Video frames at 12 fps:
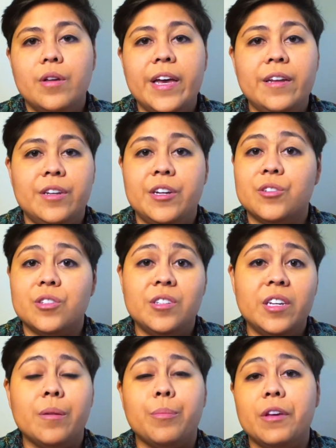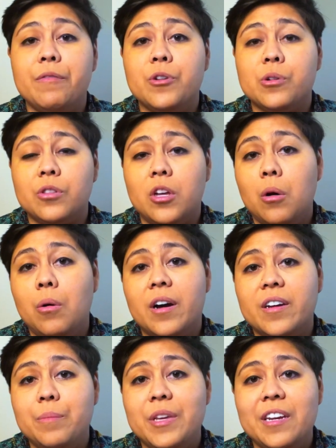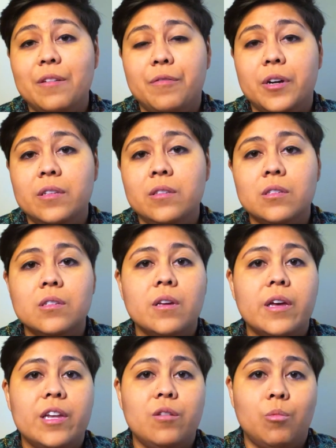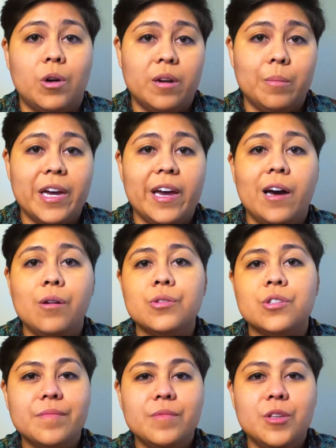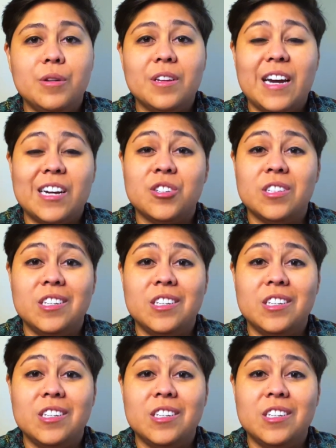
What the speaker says: And here's a tip, if you're low on immediate funds and you want to buy a house, you can actually